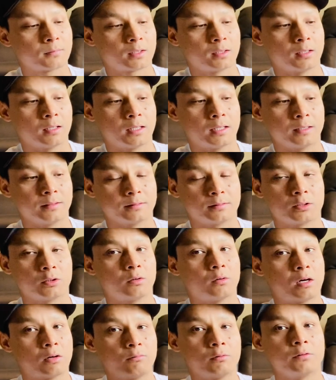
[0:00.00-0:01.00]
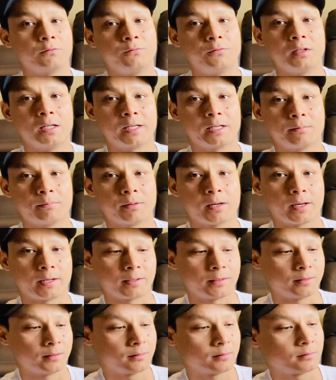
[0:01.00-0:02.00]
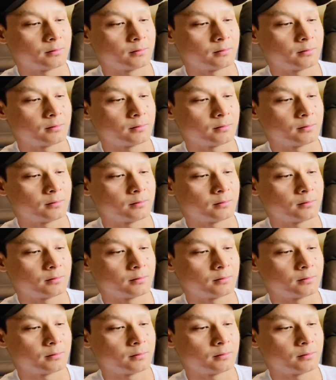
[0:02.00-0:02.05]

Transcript: uh, so I won't feel any pain